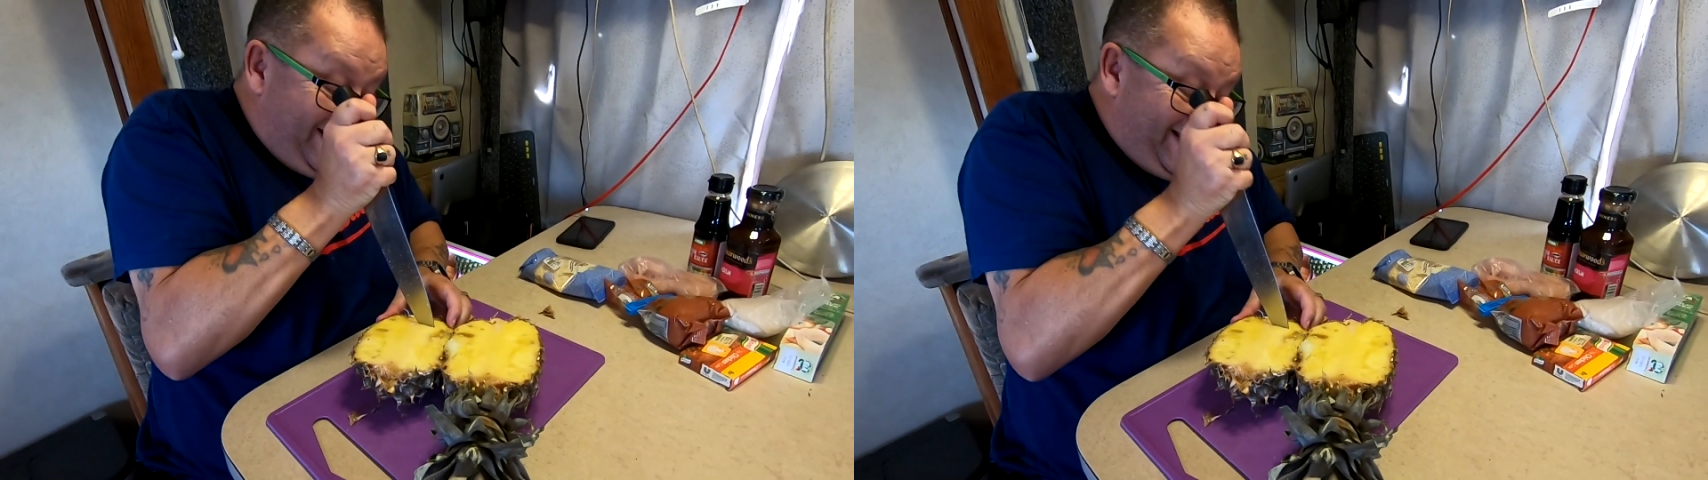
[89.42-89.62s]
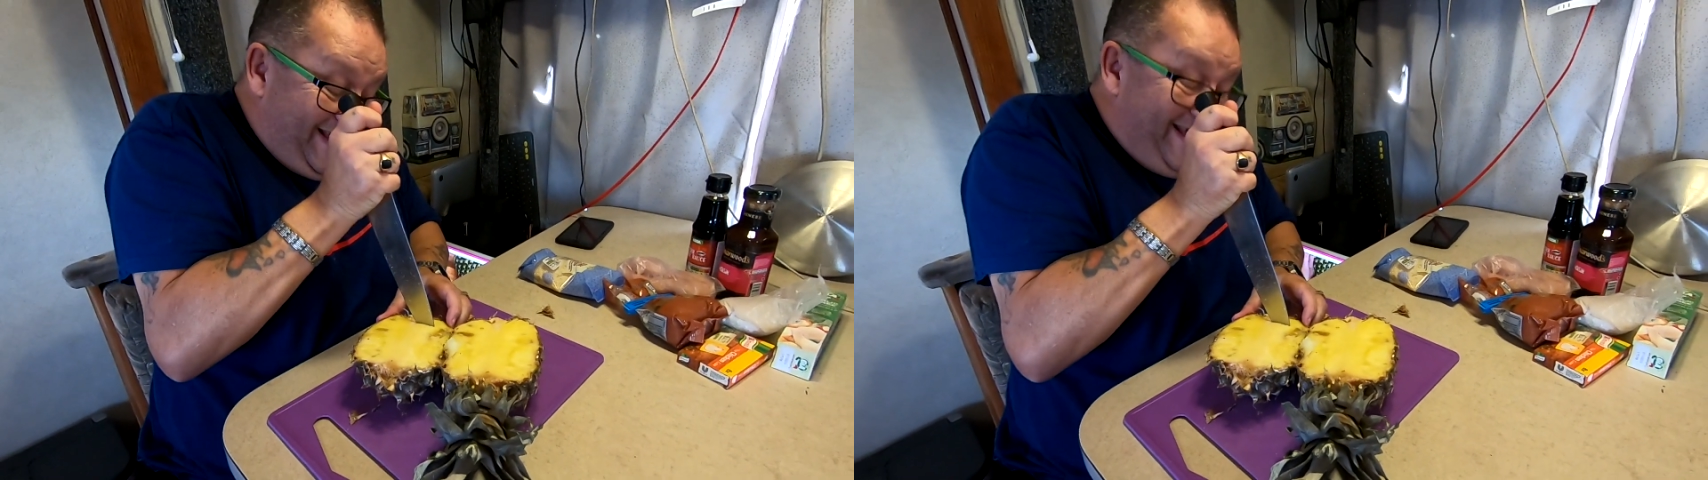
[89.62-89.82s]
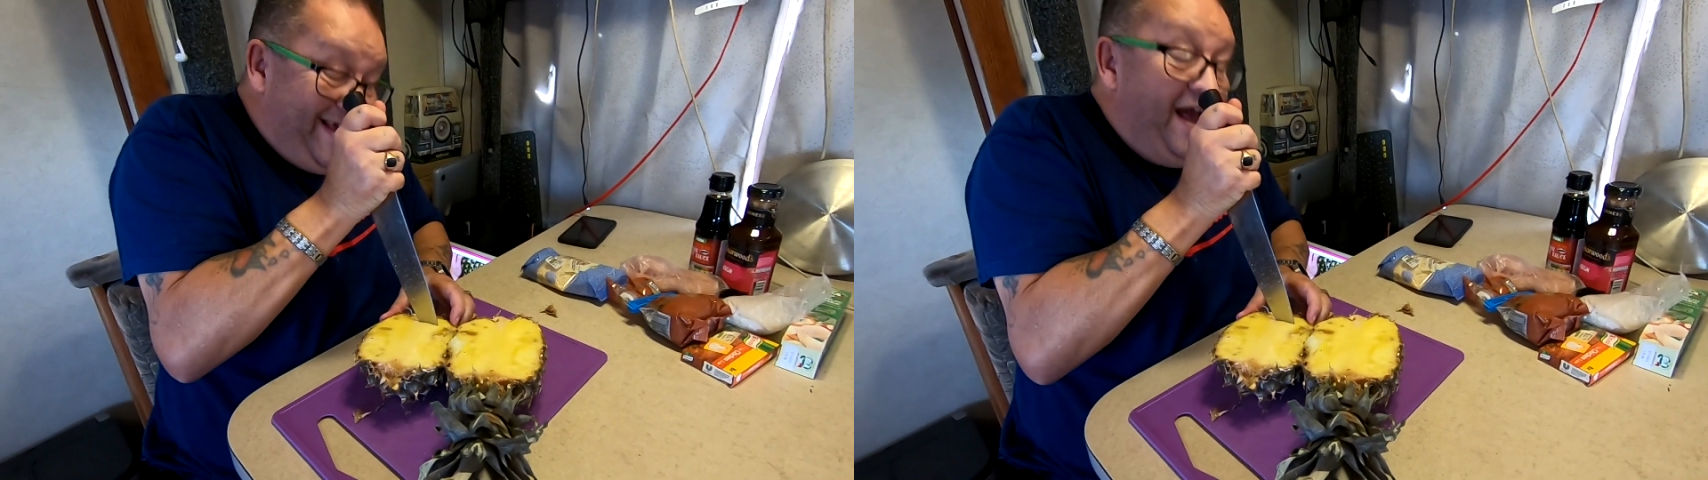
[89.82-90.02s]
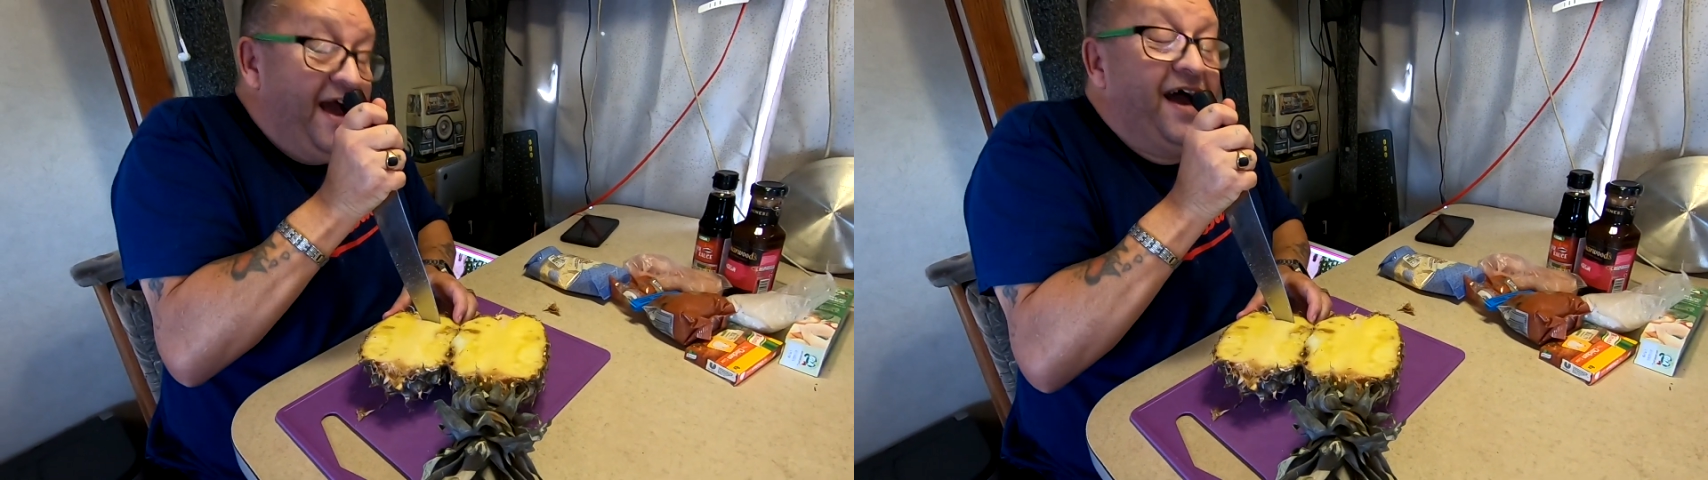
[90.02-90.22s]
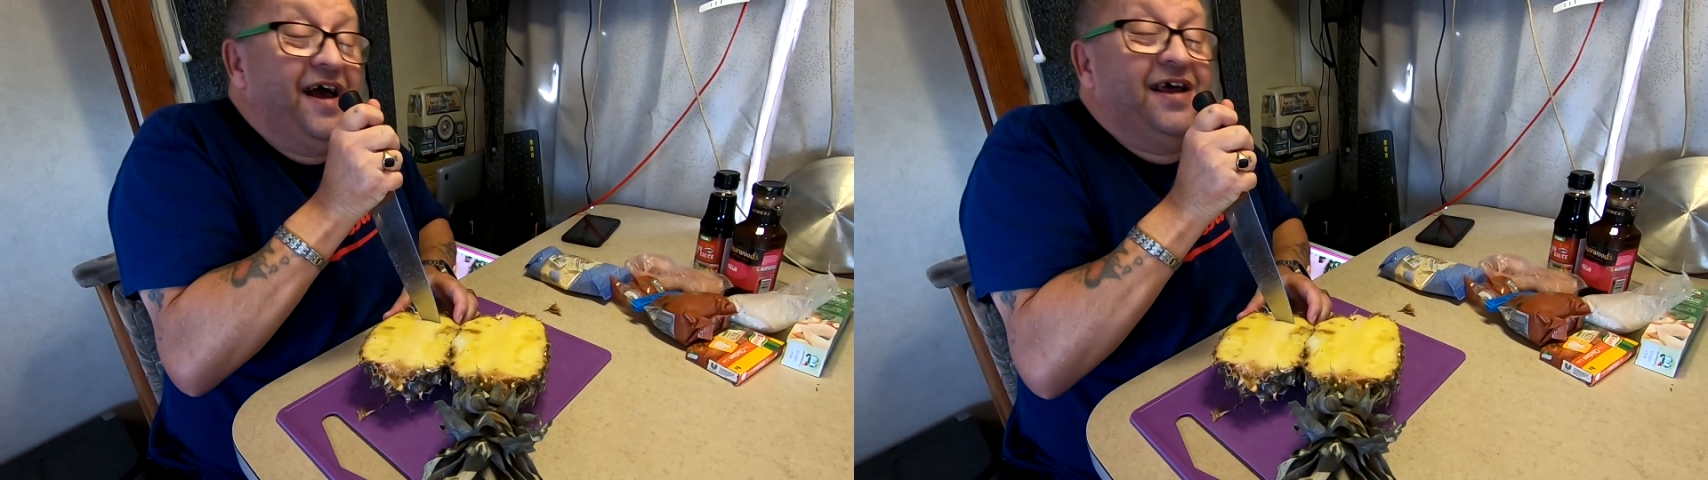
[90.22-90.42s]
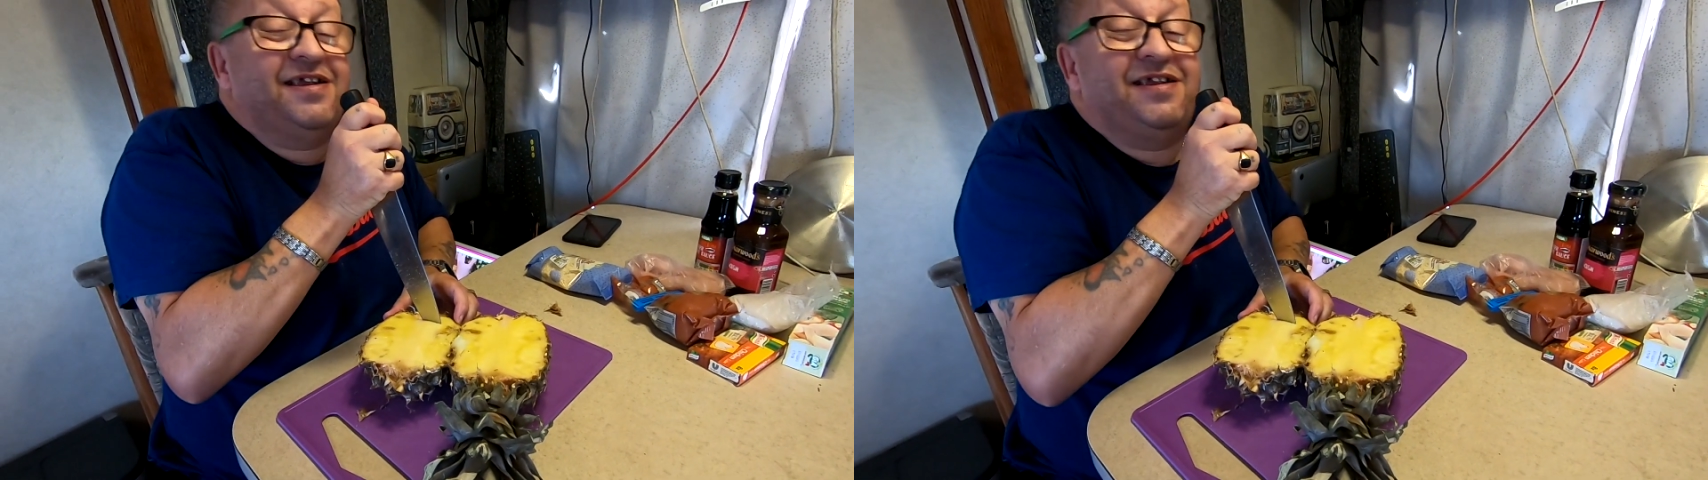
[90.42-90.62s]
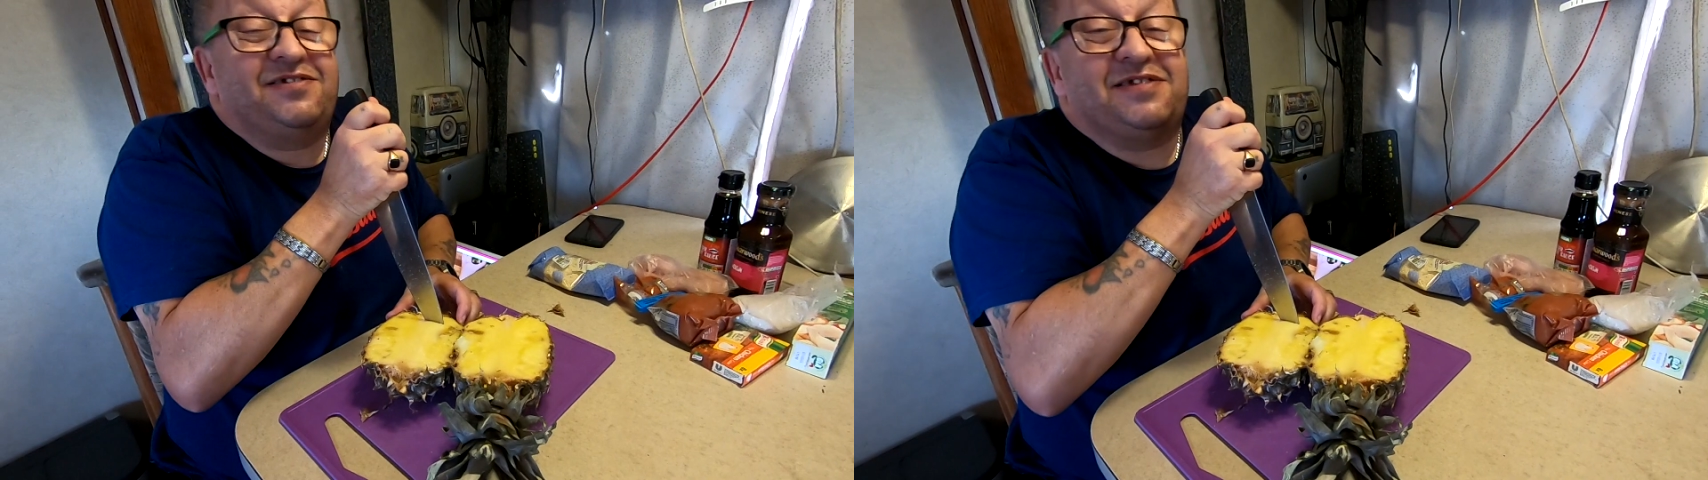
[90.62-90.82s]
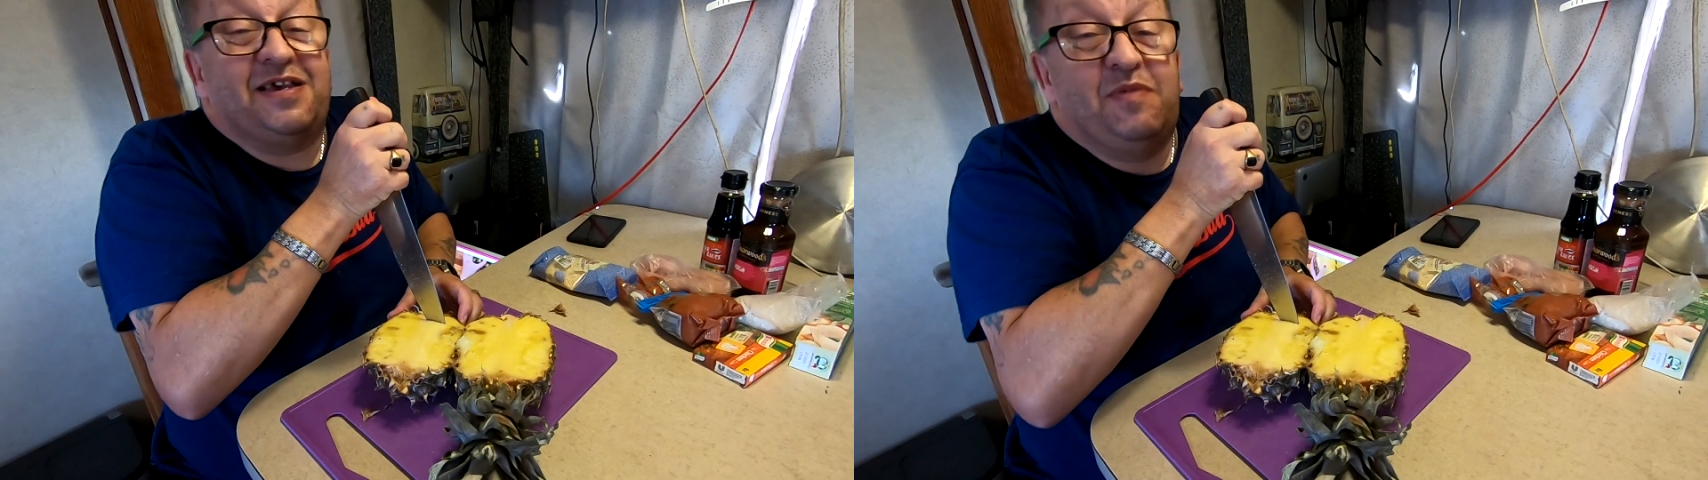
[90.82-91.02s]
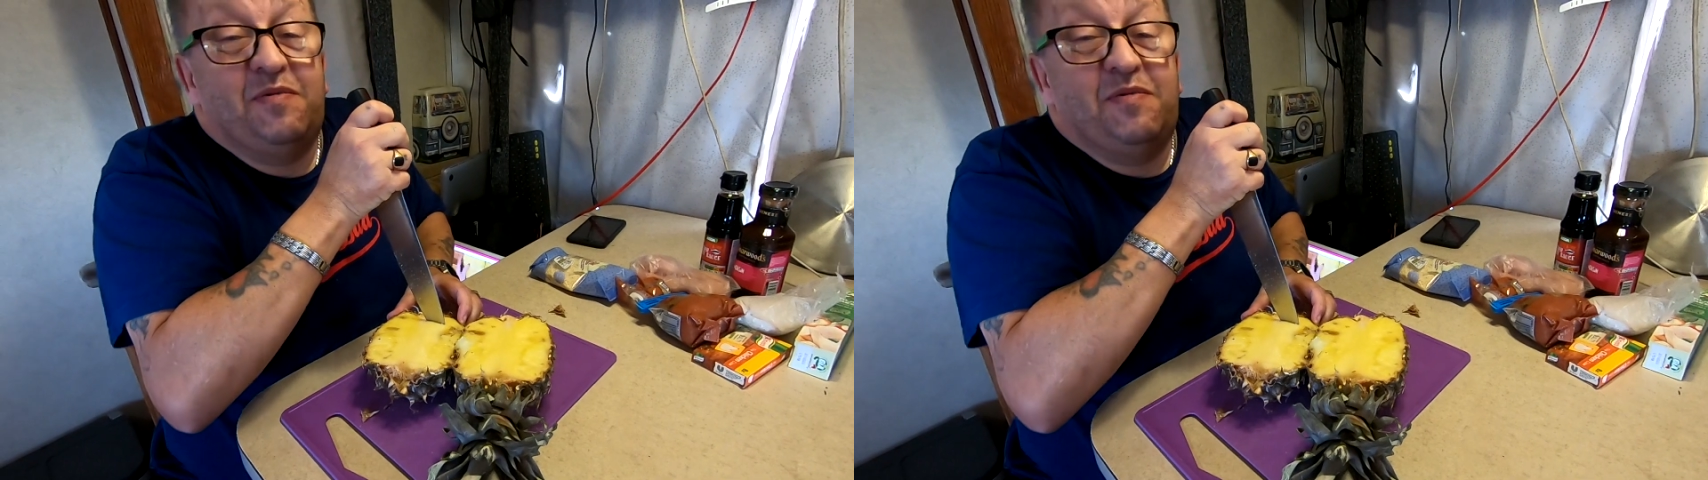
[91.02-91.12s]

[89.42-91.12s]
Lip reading: Did you see